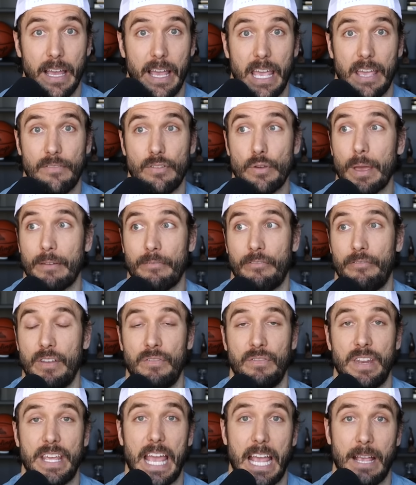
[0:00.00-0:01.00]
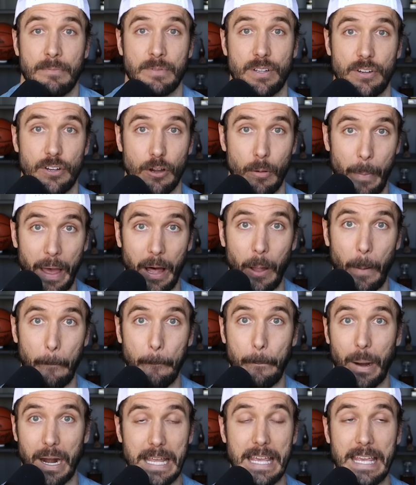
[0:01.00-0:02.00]
If you get 50 games under your belt and
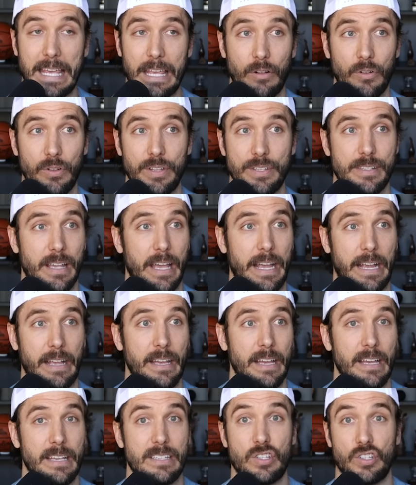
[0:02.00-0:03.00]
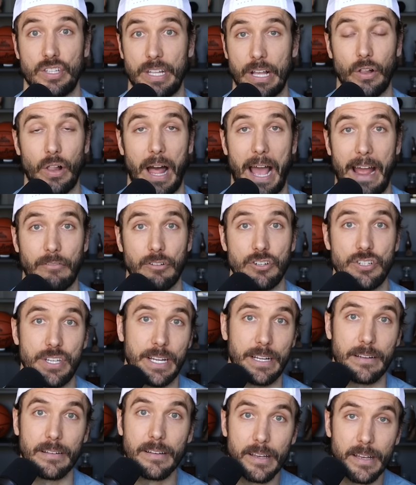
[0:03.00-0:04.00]
Buddy Hield is, like, still
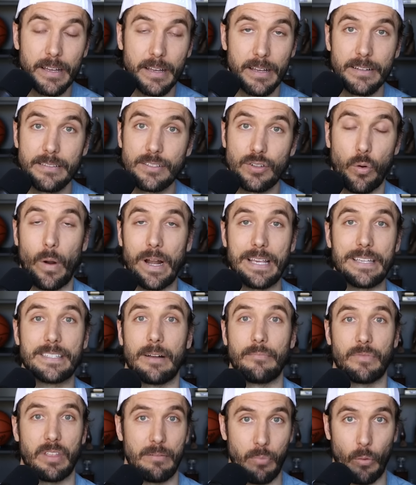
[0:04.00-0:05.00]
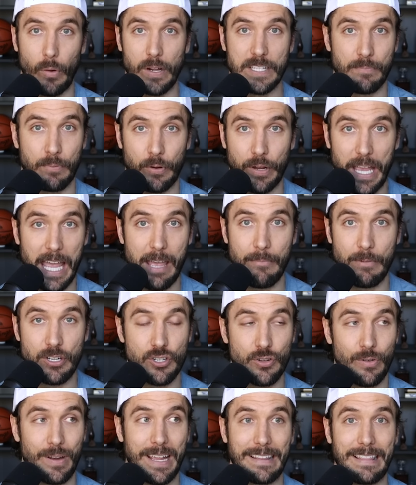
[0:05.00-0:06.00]
averaging 20-something points per game and
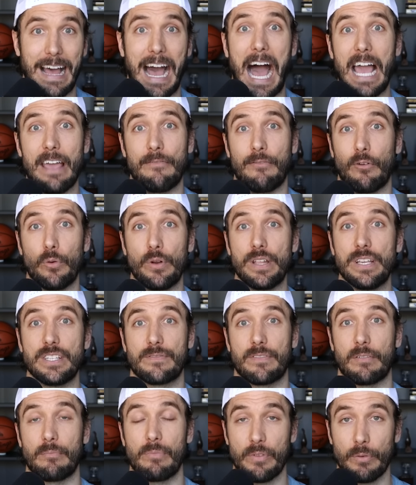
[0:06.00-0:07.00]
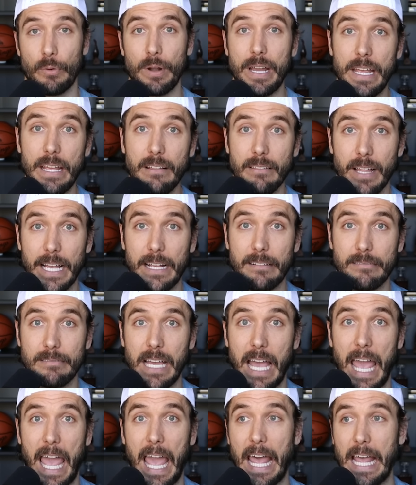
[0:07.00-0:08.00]
shooting in the high 40s from three, like,
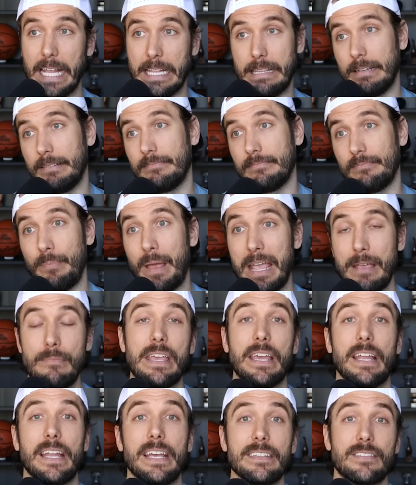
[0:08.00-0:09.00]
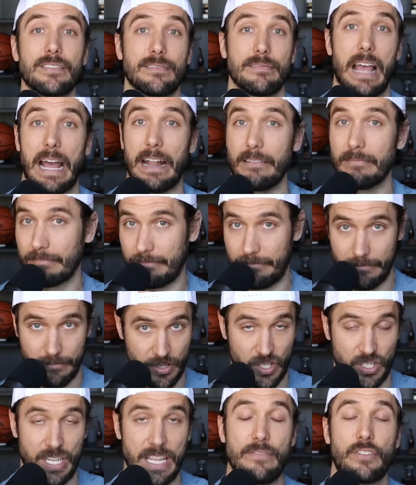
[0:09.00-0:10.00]
then maybe it is that
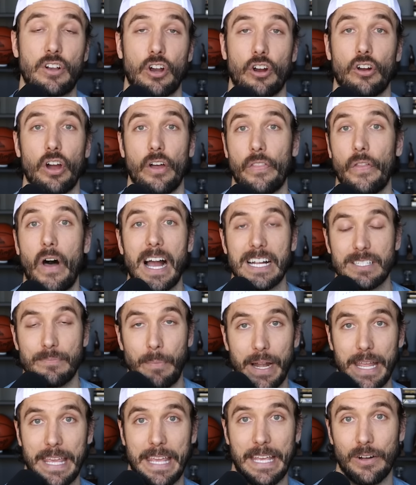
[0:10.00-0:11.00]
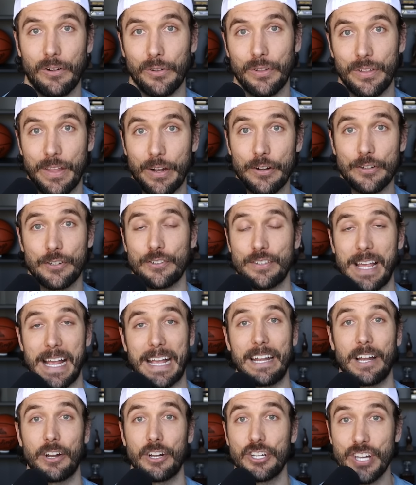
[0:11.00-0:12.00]
Steve Kerr unlocked Buddy Hield and there's your
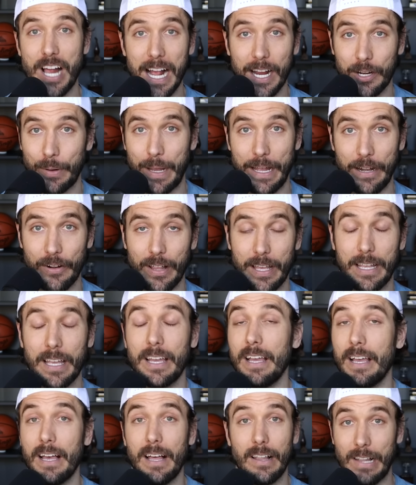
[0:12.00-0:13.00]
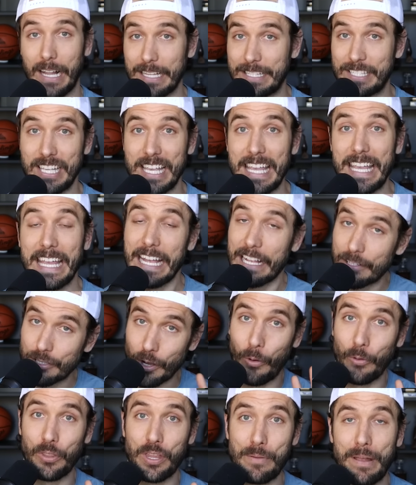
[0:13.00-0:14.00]
secondary shot creator. Like, let's see. It's
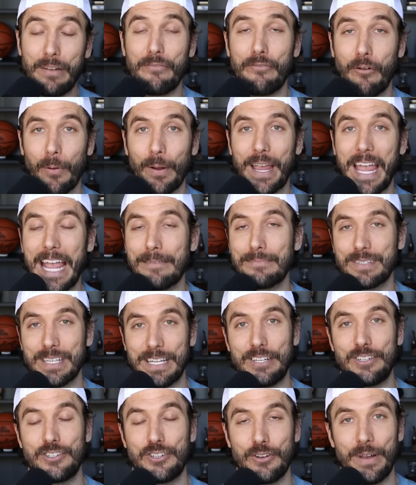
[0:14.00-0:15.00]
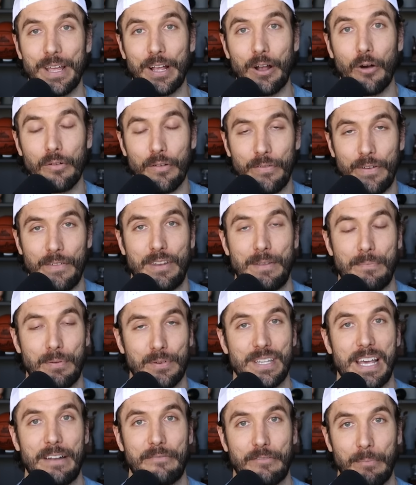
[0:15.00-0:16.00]
only been 4 games and he's shooting over
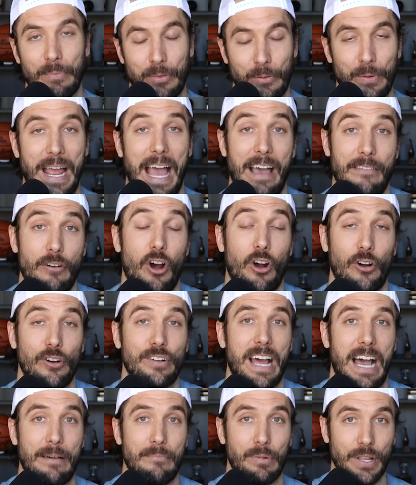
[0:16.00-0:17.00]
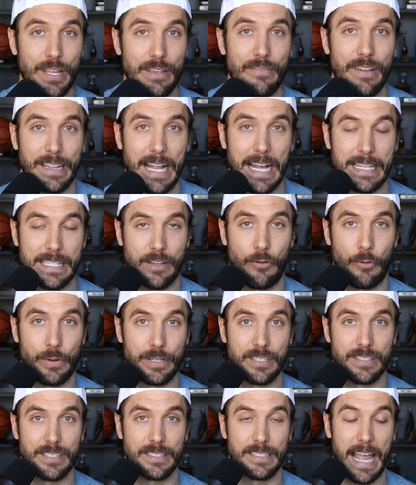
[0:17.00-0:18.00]
50% from three. I have a hard time believing that's going
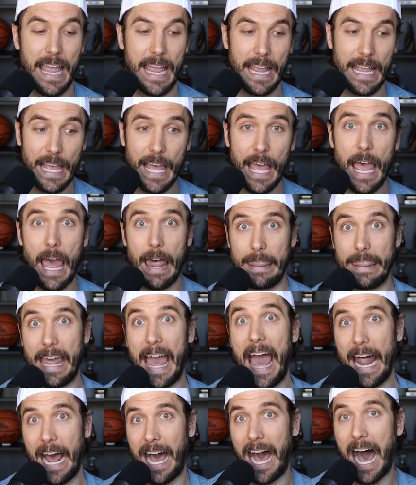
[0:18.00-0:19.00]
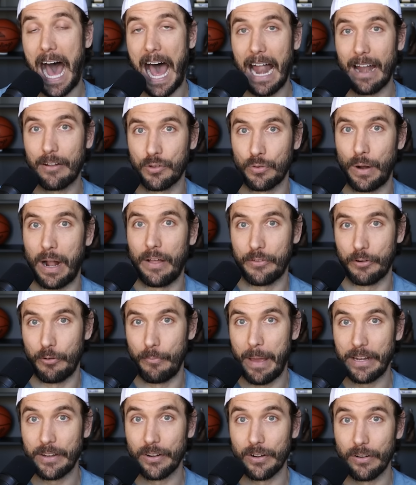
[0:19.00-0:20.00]
to stay that hot throughout the
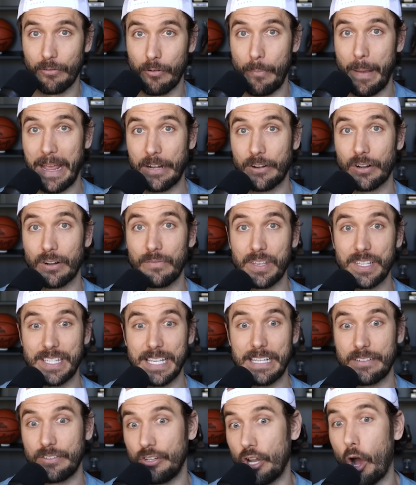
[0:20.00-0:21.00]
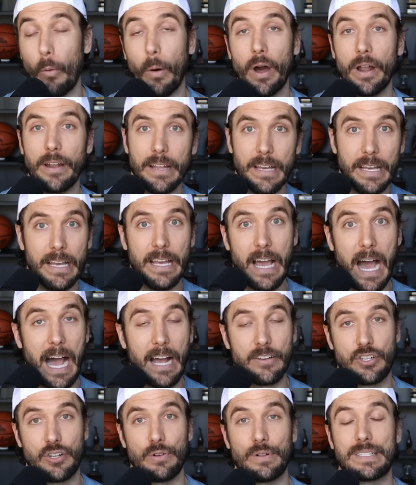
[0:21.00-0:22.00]
remainder of the season. No one
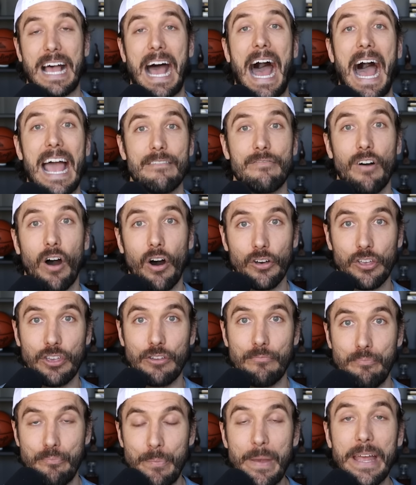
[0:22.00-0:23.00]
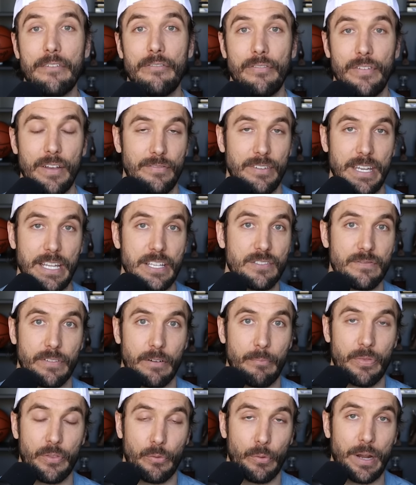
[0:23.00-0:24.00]
shoots high volume mid-50s
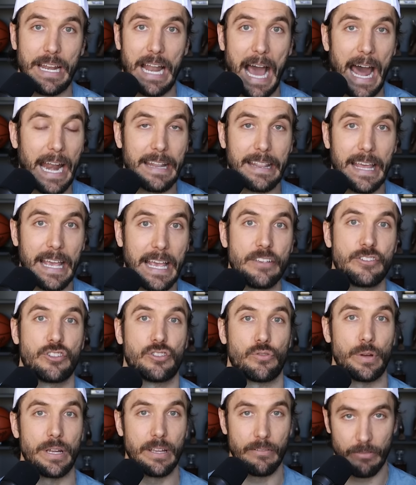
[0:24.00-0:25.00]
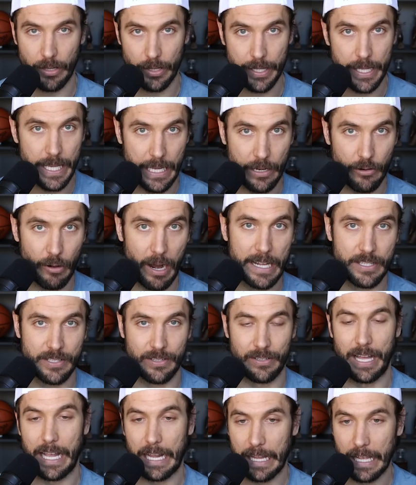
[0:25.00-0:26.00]
from three, not in the history of the league, right? So,
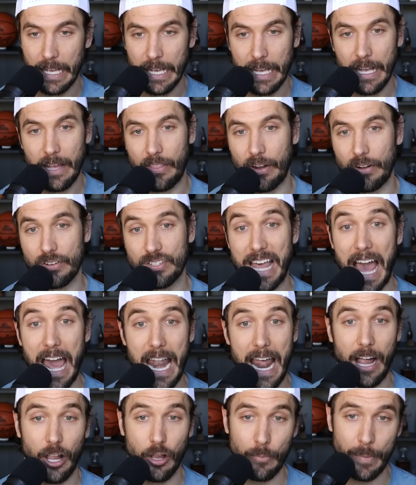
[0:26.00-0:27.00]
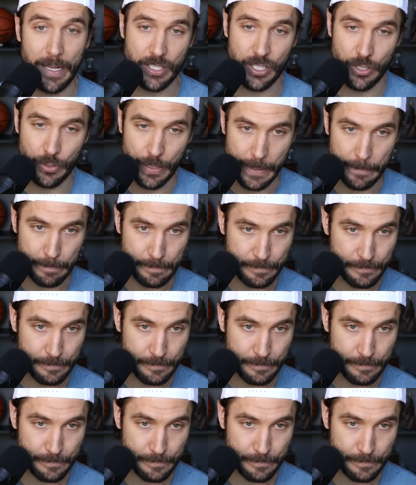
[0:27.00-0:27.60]
like, there's that element to it.